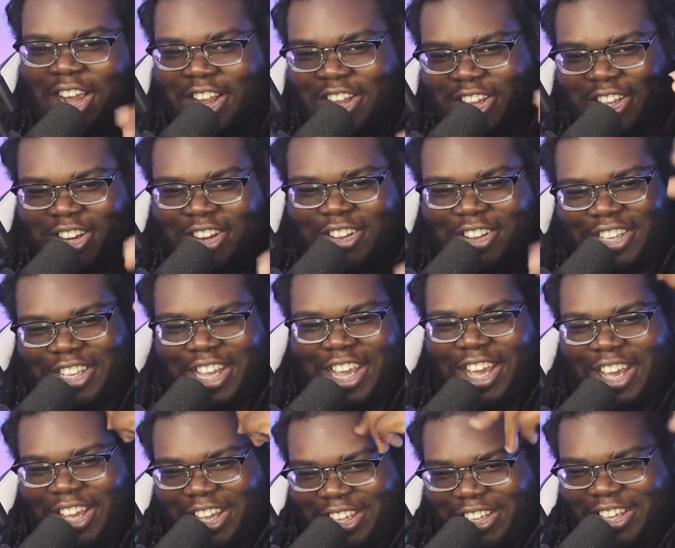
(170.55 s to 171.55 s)

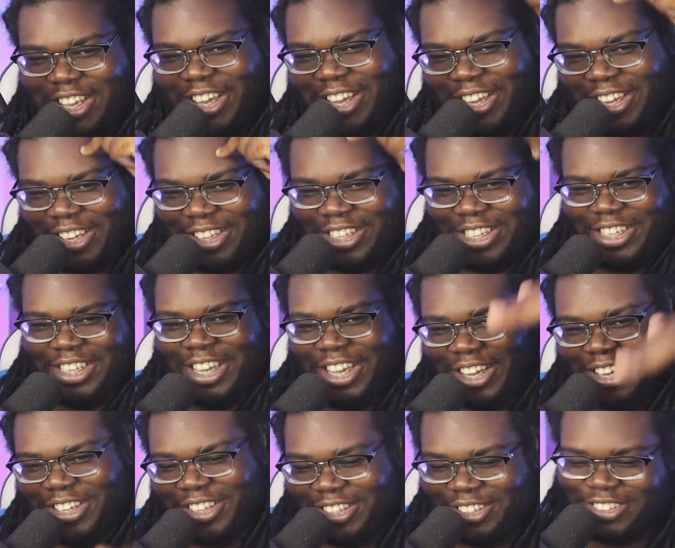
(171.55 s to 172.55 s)
Yeah.
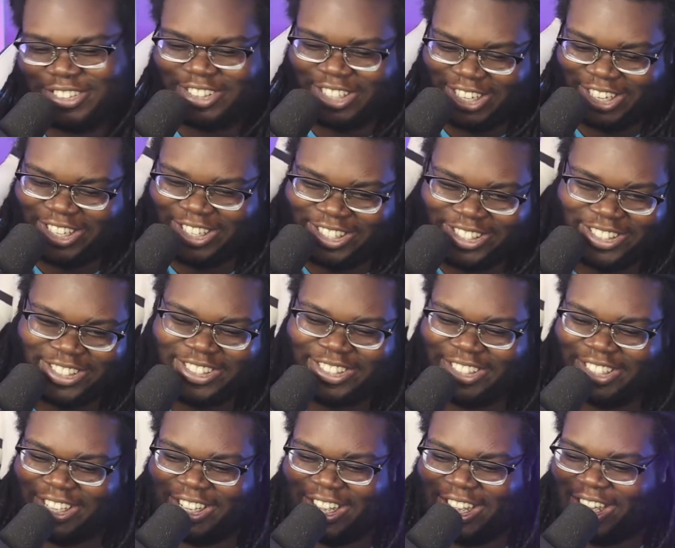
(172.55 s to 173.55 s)
Okay,
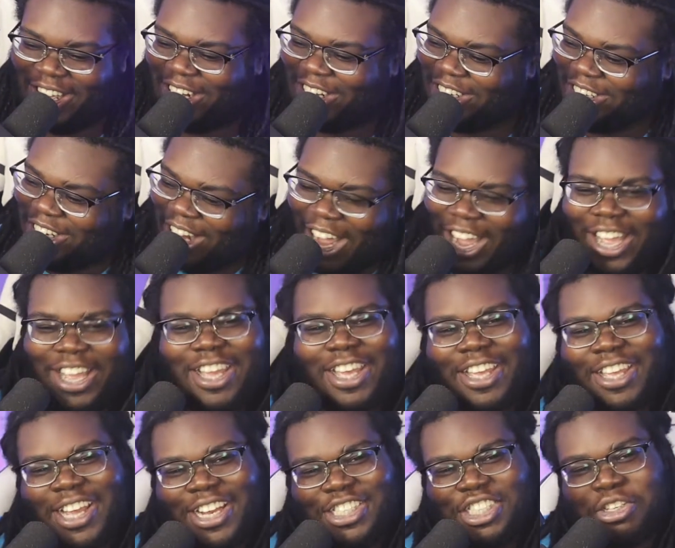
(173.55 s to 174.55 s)
Dai,
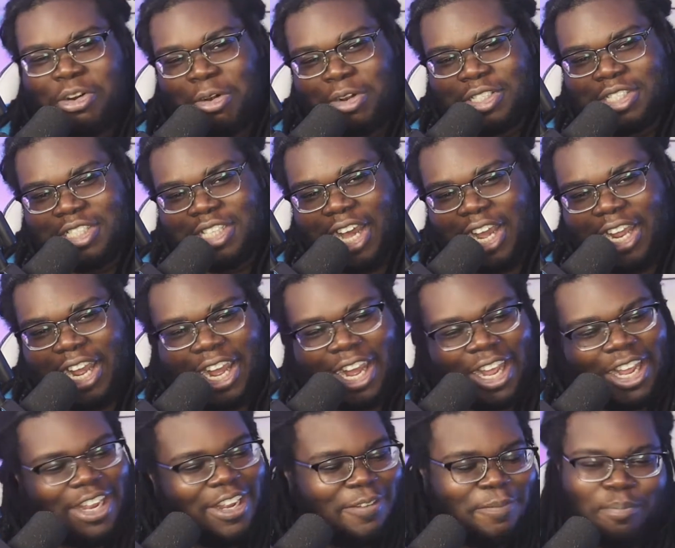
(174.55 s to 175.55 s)
get yours, Dai.
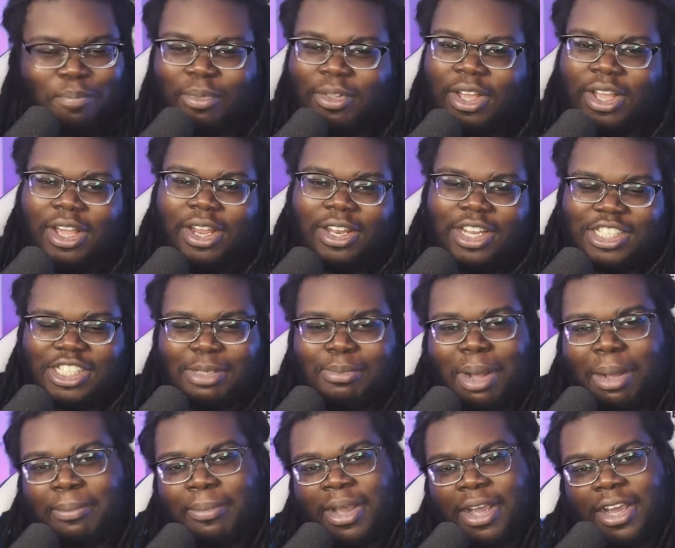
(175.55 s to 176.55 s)
Alright, listen,
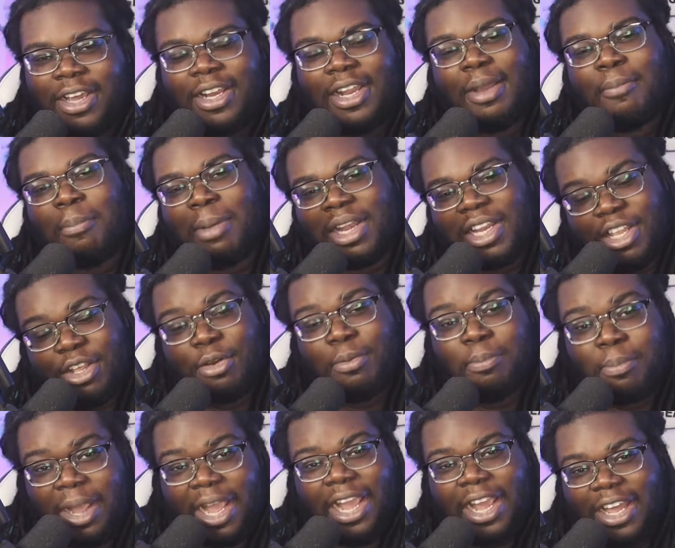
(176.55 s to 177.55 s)
my little
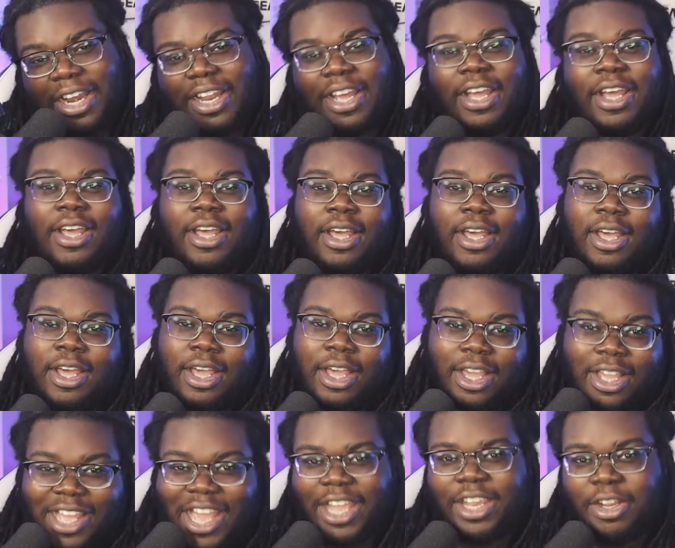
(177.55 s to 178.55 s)
man,
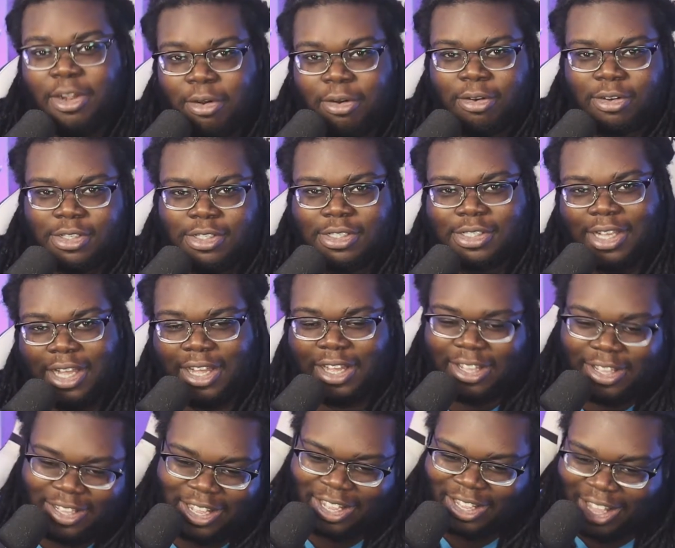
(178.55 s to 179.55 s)
get yours.
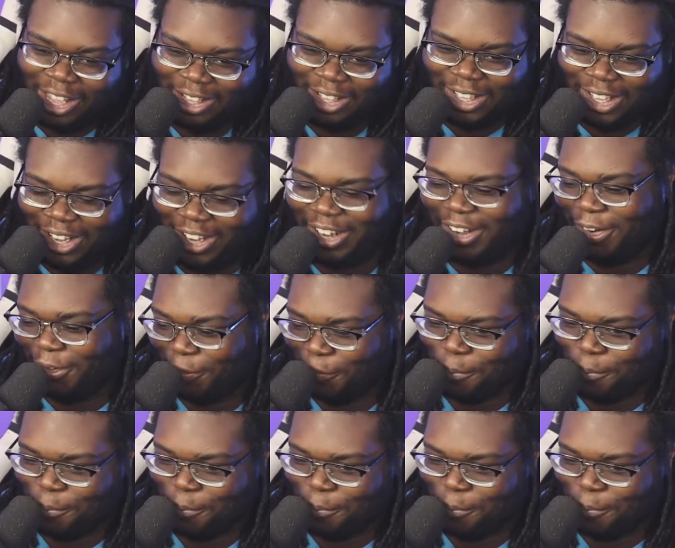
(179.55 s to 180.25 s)
Anywho.